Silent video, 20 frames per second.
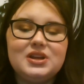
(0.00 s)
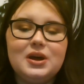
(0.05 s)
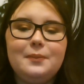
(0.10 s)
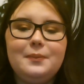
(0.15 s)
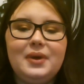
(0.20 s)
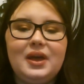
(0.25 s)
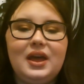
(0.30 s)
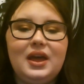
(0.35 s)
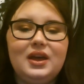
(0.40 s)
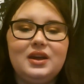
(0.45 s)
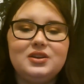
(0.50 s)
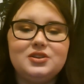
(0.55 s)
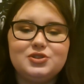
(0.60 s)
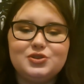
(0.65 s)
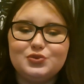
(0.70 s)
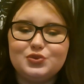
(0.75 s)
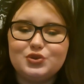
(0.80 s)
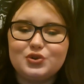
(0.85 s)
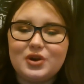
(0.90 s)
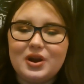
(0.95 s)
up and
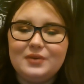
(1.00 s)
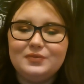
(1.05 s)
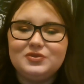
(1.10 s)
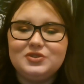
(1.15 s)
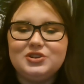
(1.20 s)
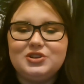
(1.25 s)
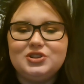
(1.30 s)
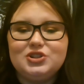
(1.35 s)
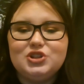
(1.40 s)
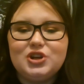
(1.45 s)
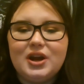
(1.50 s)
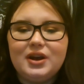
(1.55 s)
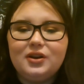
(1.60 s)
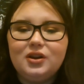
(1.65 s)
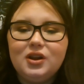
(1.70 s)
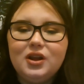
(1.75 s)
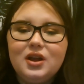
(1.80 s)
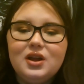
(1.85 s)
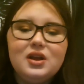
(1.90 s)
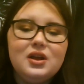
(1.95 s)
subscribe to the
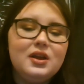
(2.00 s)
channel